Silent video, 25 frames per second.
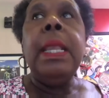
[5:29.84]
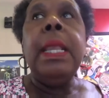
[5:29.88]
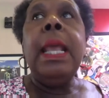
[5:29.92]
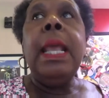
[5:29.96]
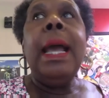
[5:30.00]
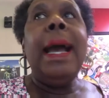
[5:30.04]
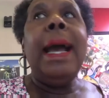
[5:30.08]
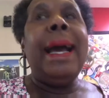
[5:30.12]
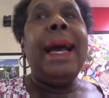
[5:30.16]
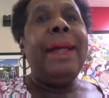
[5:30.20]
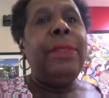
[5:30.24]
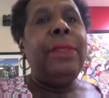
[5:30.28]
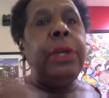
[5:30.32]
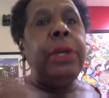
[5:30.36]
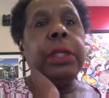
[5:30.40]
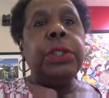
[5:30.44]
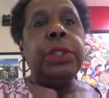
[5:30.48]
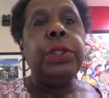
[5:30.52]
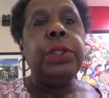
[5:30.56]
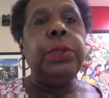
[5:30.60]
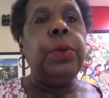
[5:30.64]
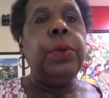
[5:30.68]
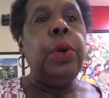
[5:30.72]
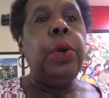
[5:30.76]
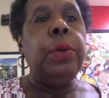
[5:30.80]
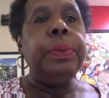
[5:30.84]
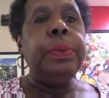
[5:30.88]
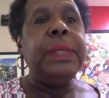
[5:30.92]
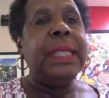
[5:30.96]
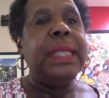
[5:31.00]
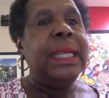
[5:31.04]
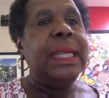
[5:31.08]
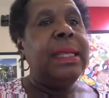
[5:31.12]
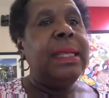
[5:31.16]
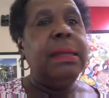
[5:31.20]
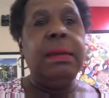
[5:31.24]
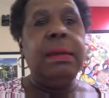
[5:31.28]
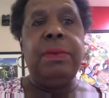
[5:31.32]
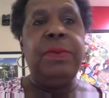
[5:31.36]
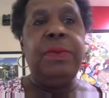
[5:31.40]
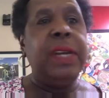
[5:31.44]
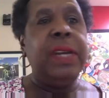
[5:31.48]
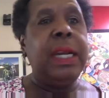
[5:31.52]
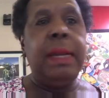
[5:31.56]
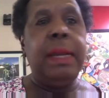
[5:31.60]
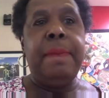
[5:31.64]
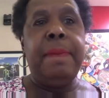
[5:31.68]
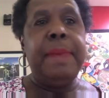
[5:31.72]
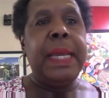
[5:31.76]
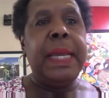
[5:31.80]
And those groups didn't
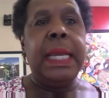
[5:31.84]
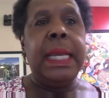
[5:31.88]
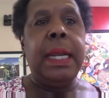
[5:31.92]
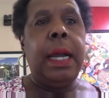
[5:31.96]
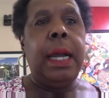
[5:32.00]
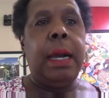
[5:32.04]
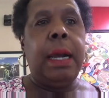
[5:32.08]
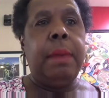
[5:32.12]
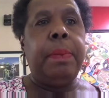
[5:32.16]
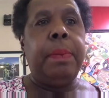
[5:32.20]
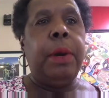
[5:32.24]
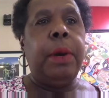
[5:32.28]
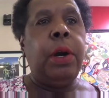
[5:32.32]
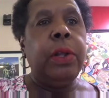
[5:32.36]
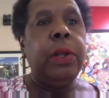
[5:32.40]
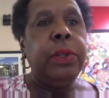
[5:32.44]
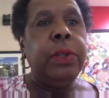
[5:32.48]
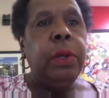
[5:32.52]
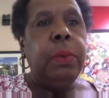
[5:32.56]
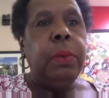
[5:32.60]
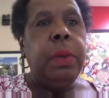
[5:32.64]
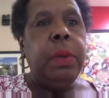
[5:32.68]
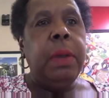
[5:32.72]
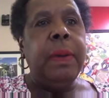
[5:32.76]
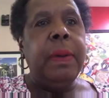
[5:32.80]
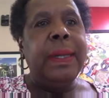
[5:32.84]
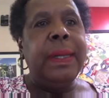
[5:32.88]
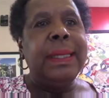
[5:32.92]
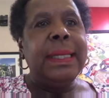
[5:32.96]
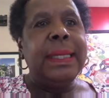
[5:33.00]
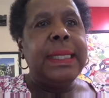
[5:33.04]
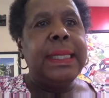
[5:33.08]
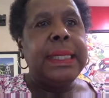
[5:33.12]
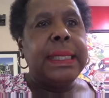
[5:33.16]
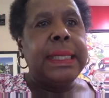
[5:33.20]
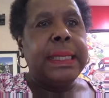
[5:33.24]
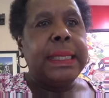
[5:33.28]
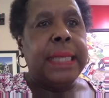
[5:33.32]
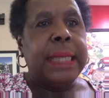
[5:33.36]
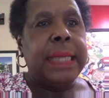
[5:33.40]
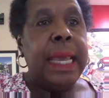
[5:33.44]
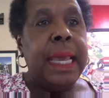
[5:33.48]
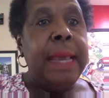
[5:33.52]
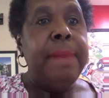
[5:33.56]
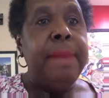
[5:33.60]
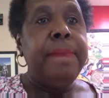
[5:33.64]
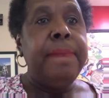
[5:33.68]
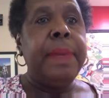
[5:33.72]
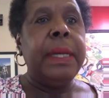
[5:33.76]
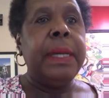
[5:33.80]
really meet up, although we were in the
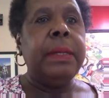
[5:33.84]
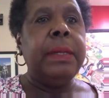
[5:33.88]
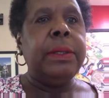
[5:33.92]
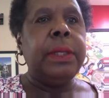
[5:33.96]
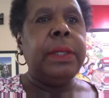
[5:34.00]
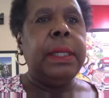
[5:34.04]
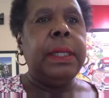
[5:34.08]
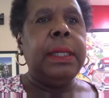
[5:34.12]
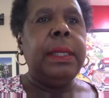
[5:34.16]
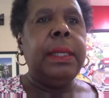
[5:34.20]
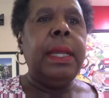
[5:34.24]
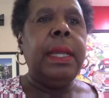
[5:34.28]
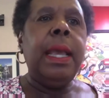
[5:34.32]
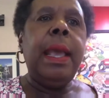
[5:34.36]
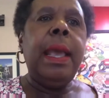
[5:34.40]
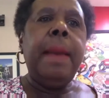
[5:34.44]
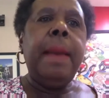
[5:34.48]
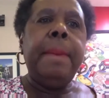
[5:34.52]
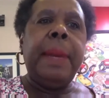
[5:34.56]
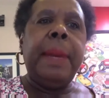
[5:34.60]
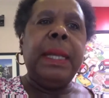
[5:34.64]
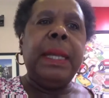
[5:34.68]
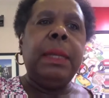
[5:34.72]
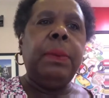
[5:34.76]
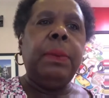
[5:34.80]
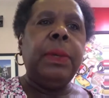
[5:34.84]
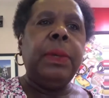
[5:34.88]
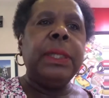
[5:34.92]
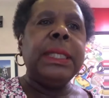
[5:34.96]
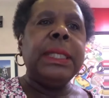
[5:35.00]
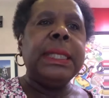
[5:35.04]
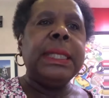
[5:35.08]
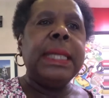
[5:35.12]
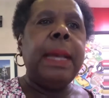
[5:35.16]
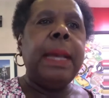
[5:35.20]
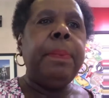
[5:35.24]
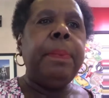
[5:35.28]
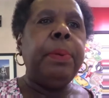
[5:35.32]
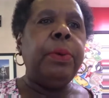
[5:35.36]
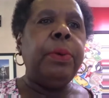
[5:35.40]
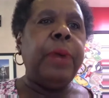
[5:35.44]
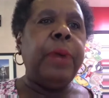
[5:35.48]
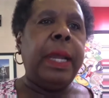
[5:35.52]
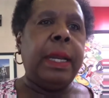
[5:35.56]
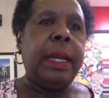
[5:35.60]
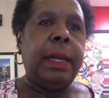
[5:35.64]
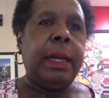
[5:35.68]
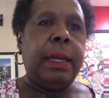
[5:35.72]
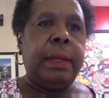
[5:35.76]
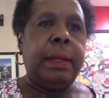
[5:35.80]
same building, but it was
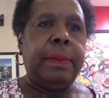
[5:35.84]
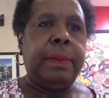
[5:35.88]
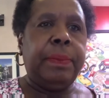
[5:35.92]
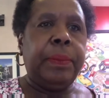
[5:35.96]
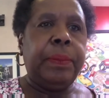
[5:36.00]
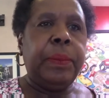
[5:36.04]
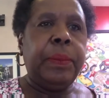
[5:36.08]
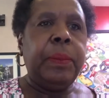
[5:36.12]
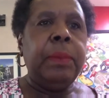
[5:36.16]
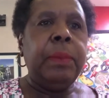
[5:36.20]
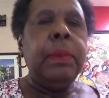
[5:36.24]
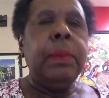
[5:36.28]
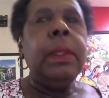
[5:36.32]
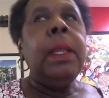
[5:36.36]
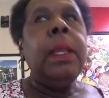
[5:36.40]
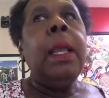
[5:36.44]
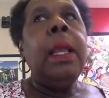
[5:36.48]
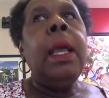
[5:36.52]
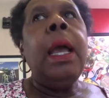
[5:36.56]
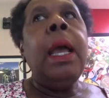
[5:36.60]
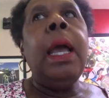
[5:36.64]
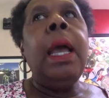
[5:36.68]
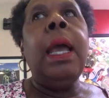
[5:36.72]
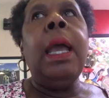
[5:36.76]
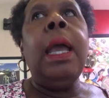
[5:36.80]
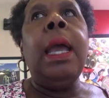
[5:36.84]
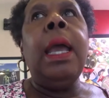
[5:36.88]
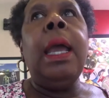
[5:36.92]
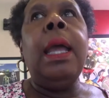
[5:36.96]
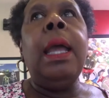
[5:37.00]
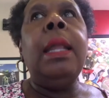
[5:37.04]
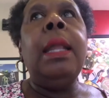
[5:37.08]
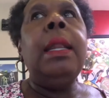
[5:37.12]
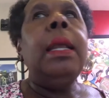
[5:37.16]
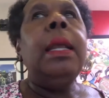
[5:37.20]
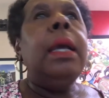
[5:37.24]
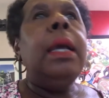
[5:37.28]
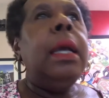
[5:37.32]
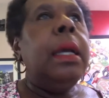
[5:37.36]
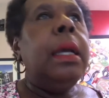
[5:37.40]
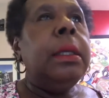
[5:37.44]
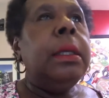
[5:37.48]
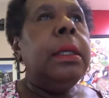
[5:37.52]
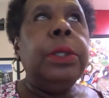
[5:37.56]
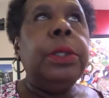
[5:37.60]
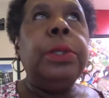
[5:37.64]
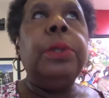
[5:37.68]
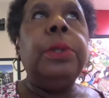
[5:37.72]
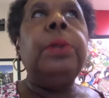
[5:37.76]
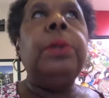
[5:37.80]
separated. And
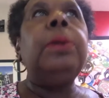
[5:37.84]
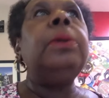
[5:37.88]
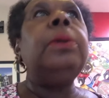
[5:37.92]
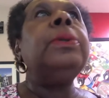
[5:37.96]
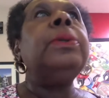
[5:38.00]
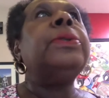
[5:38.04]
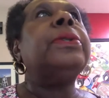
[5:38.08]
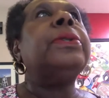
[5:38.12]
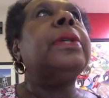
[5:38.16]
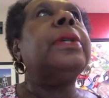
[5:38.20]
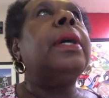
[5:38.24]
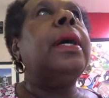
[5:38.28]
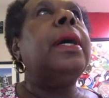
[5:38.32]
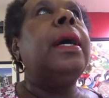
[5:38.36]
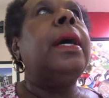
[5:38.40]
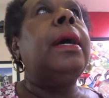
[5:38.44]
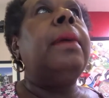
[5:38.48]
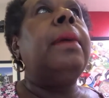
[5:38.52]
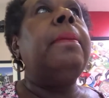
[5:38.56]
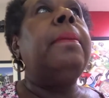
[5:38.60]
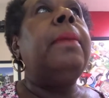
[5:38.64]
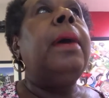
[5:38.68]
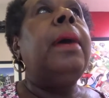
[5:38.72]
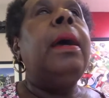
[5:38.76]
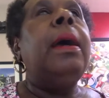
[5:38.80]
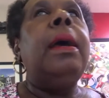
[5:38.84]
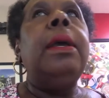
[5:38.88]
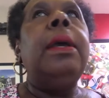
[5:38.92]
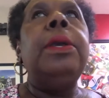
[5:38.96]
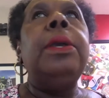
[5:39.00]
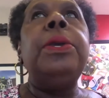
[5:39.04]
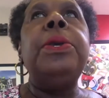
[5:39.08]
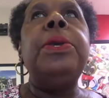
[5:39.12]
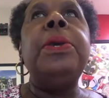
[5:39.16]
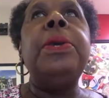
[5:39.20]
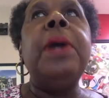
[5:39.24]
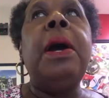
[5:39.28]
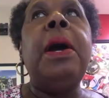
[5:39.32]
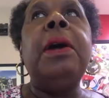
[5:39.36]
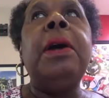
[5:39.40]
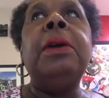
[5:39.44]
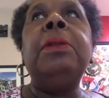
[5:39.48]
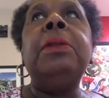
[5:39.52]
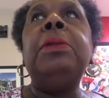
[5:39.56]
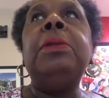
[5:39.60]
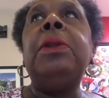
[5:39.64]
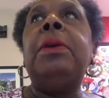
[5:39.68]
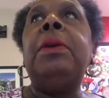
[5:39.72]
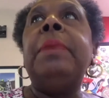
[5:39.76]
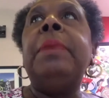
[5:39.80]
through some
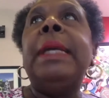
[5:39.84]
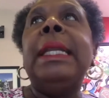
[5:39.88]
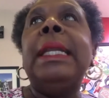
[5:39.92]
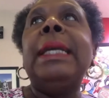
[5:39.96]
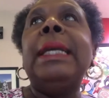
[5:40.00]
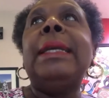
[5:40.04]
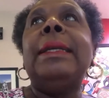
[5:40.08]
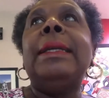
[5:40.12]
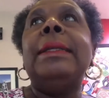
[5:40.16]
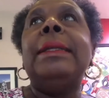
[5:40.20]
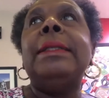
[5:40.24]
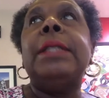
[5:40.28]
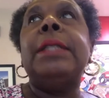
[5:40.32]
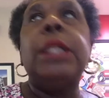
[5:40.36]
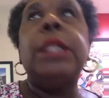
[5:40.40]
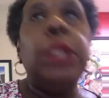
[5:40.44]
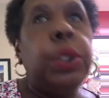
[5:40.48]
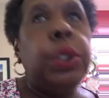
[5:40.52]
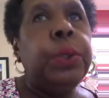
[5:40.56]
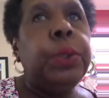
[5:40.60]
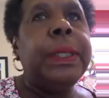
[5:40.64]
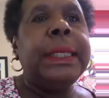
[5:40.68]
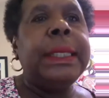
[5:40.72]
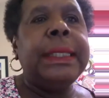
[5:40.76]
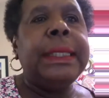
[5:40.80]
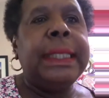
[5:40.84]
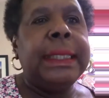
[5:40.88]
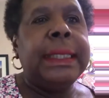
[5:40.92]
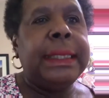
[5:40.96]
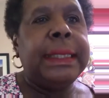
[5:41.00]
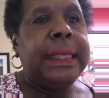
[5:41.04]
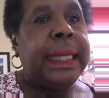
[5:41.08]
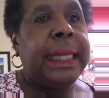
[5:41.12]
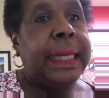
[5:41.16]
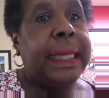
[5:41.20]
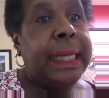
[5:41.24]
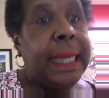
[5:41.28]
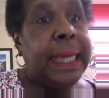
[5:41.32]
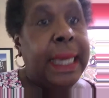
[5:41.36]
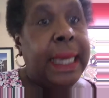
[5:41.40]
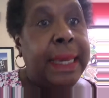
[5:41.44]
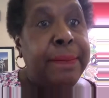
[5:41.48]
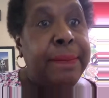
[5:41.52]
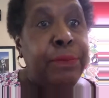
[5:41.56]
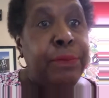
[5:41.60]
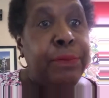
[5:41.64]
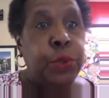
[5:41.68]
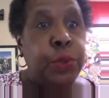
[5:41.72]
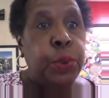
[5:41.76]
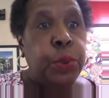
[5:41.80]
young Dominicans, lunatics that came
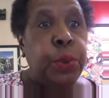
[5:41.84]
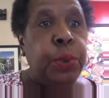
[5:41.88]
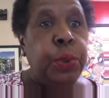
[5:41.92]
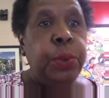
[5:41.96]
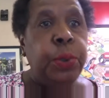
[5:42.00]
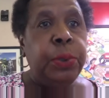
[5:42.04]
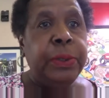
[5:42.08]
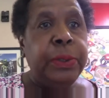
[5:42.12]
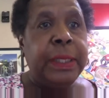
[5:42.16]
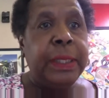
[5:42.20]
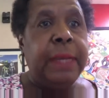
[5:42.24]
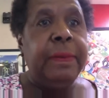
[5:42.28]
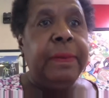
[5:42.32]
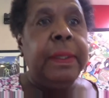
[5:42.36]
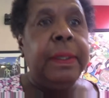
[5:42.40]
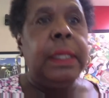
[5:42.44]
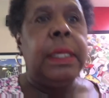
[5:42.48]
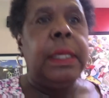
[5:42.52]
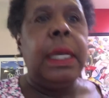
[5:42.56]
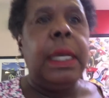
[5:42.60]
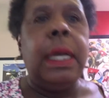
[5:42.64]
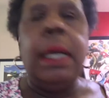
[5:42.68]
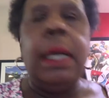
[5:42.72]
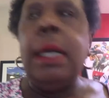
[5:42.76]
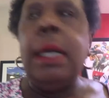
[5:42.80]
to Sevilla,